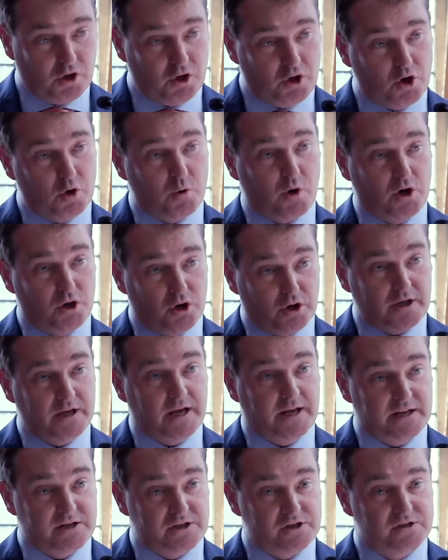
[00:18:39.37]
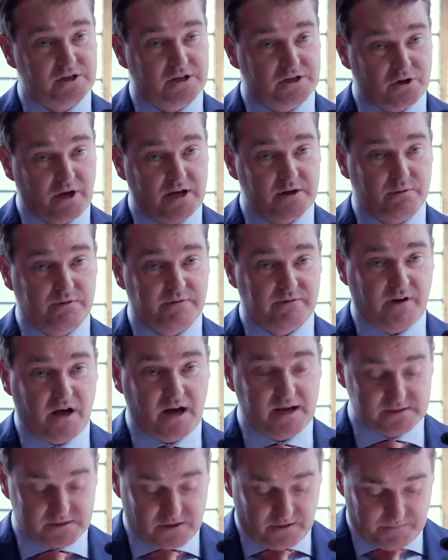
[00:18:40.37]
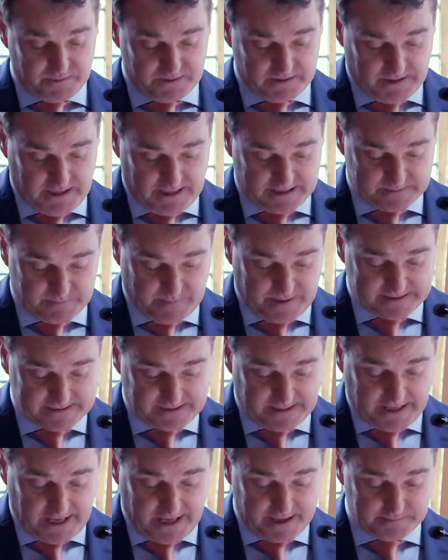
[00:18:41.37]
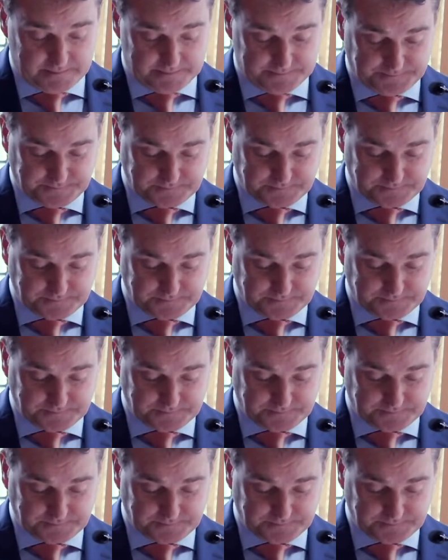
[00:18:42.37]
who are looking at issues and trying to advise government as best they can.